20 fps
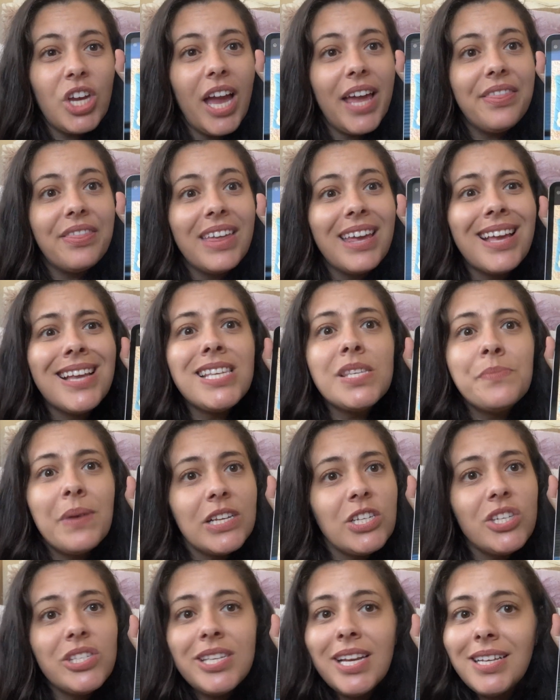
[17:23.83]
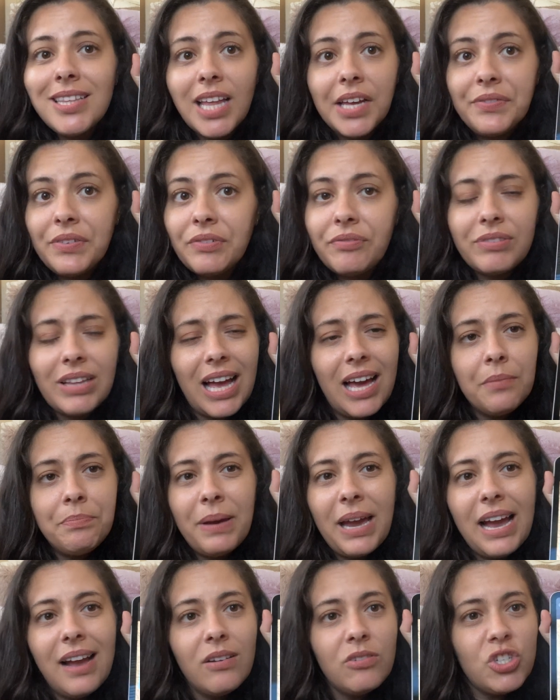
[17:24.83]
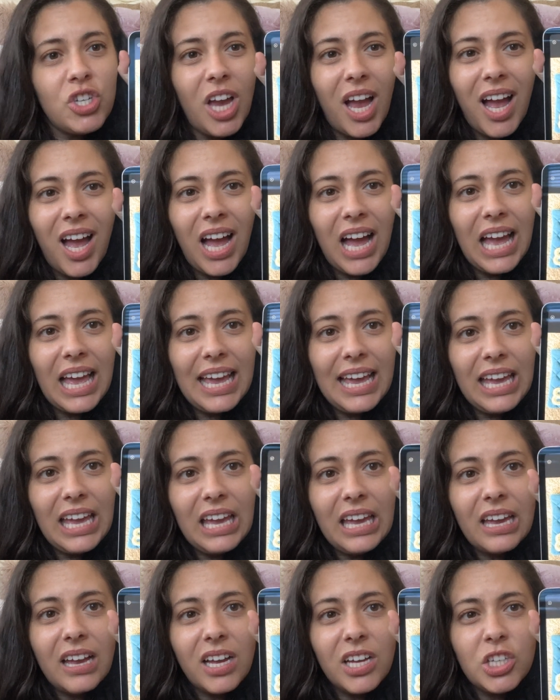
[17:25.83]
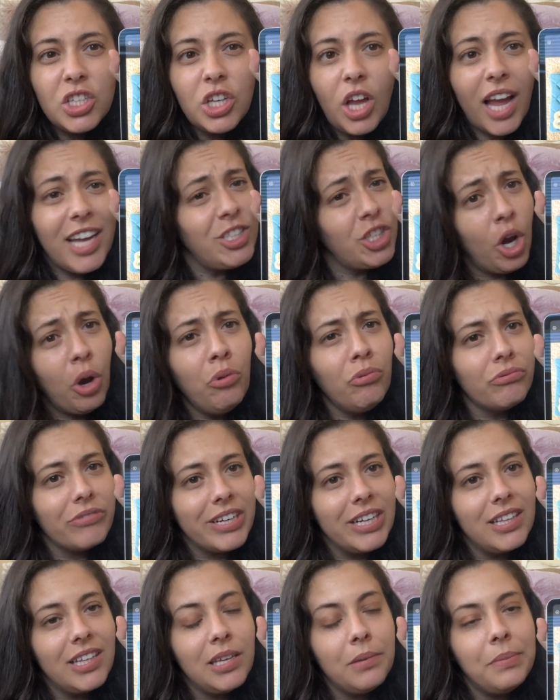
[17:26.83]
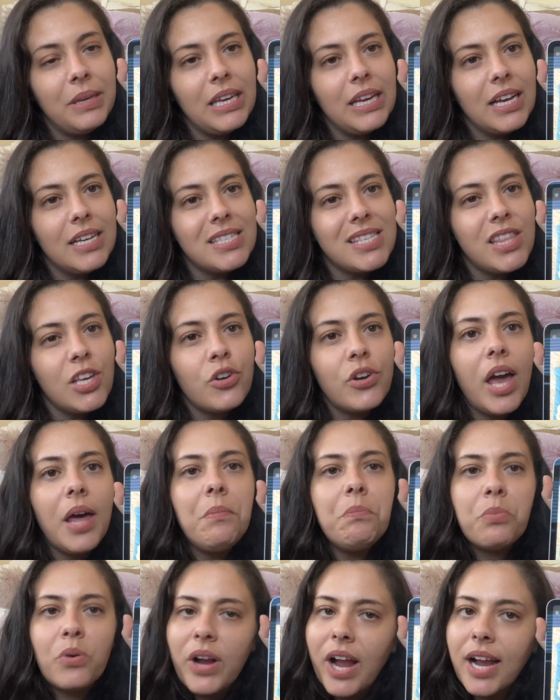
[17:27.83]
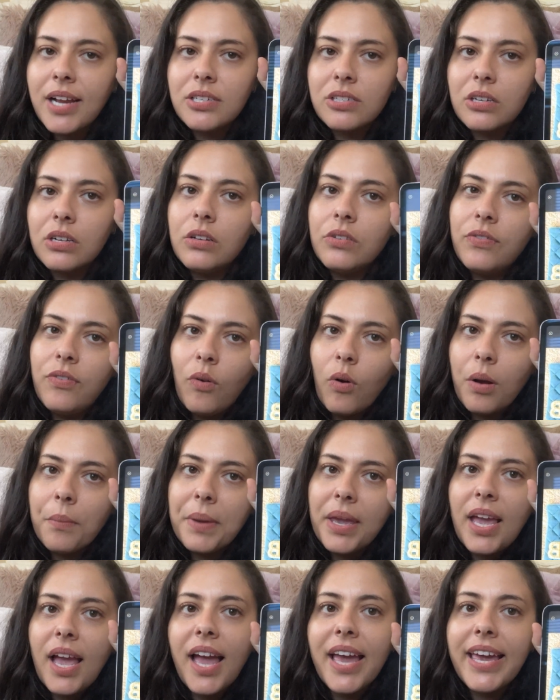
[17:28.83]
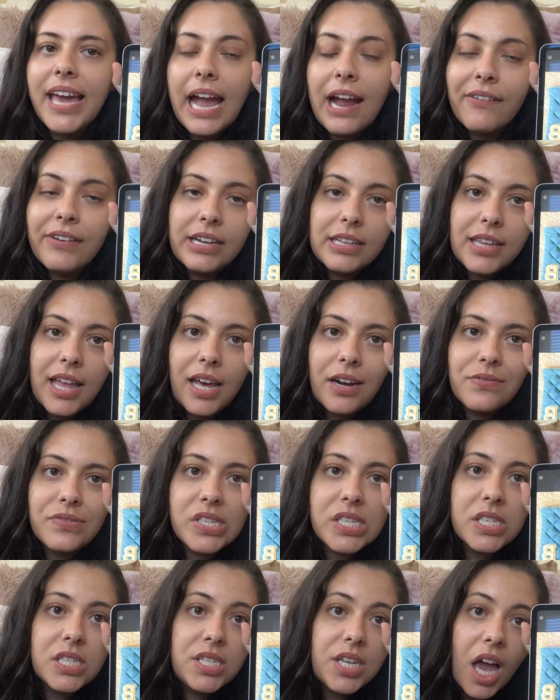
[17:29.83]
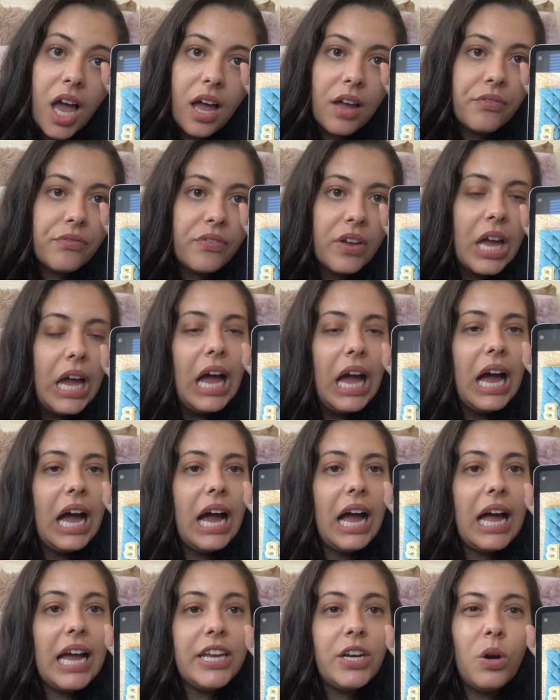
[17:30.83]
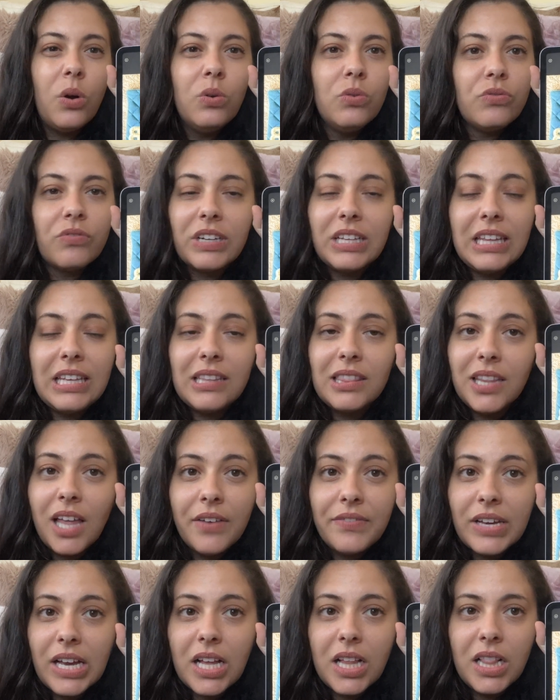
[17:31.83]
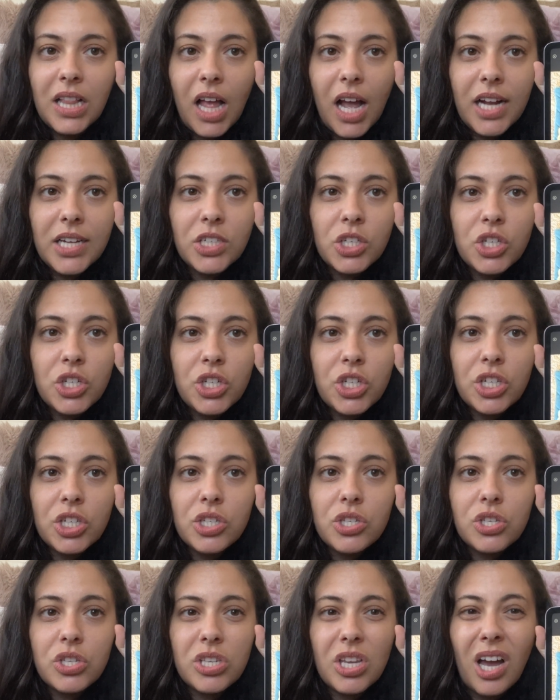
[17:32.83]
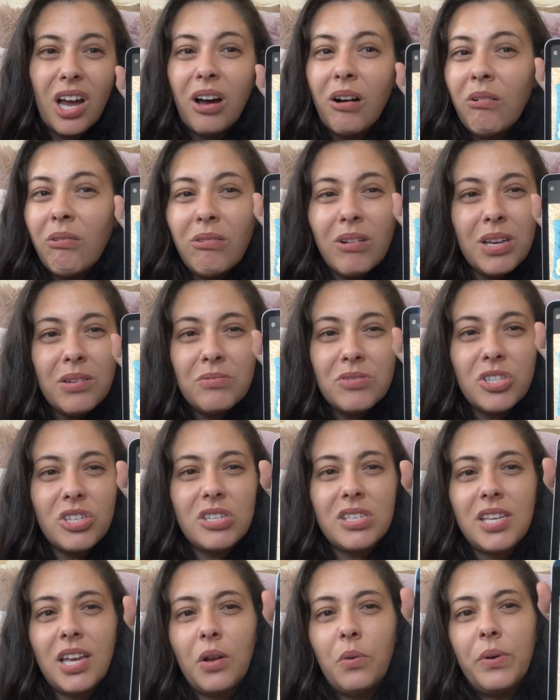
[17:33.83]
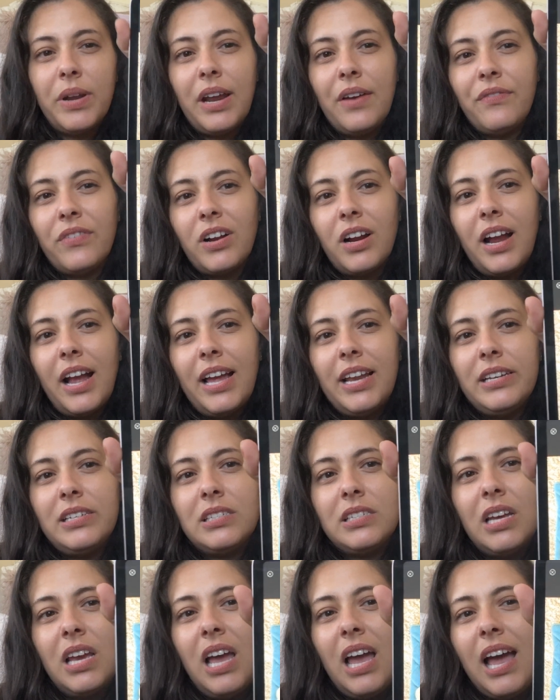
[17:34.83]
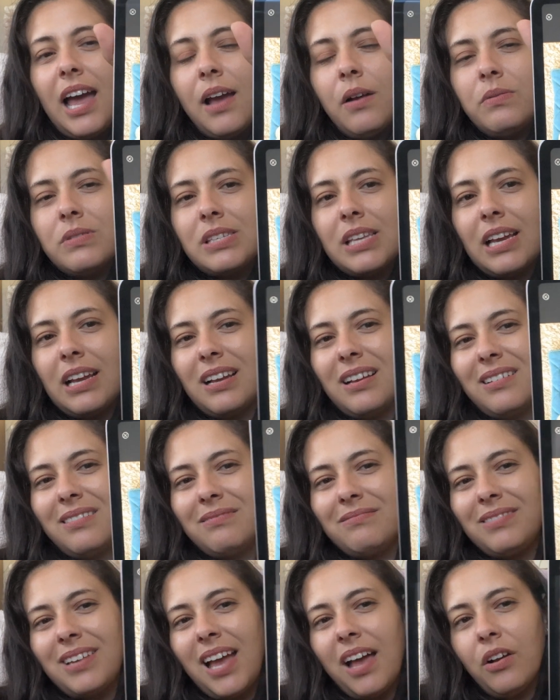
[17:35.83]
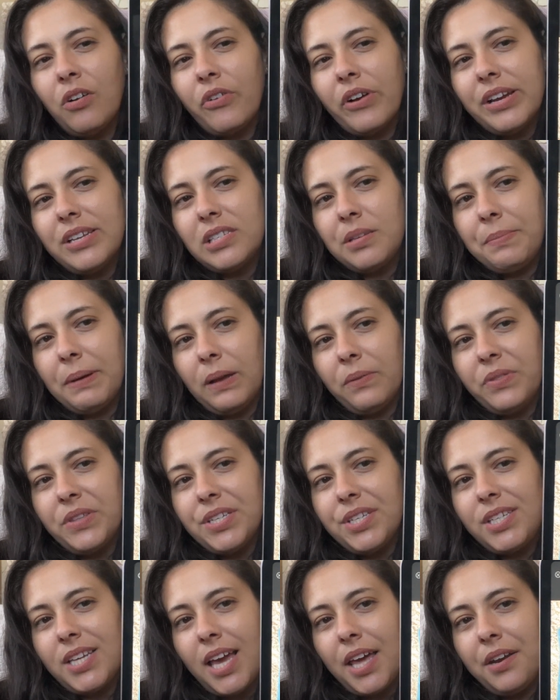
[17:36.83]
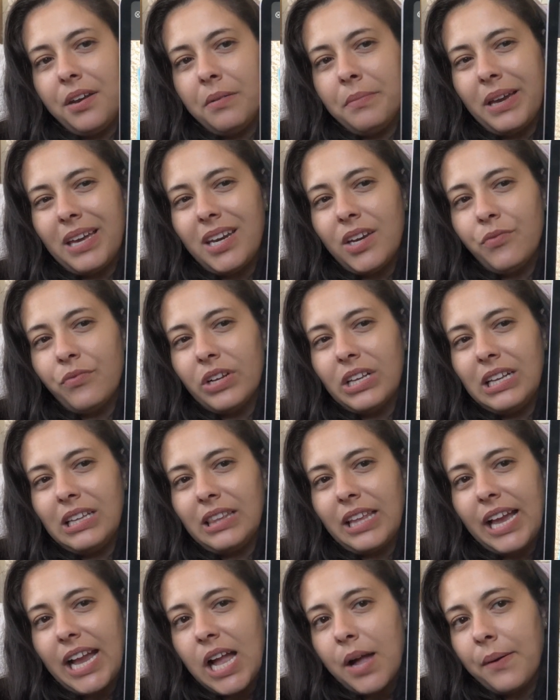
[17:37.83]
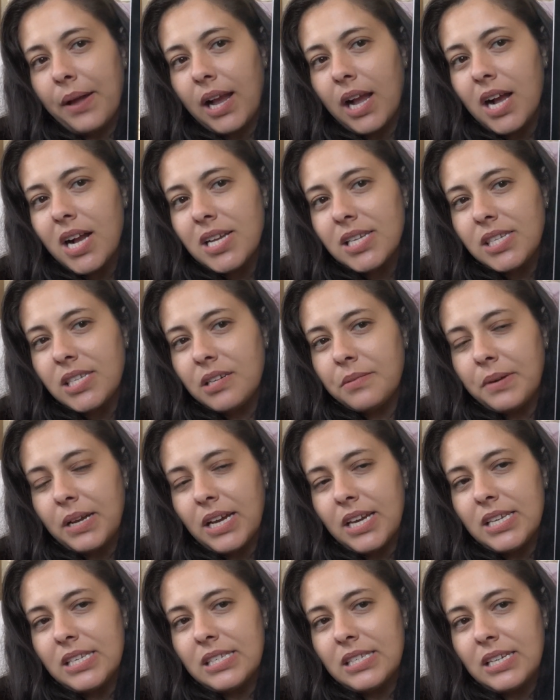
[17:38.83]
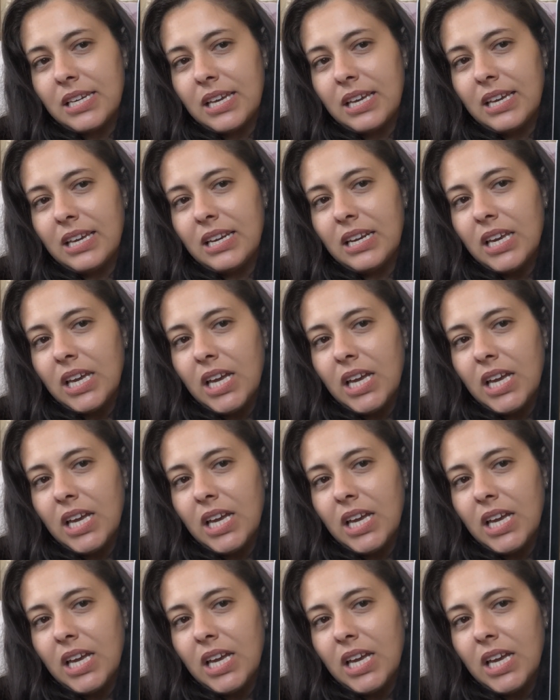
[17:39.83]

I think as much as I love a flat pouch, I don't really, because they're not practical for me. I carry a lot of stuff. I don't really love a clutch, so it was just like whatever. And I was like not crazy about the denim. I didn't really like how I customized it.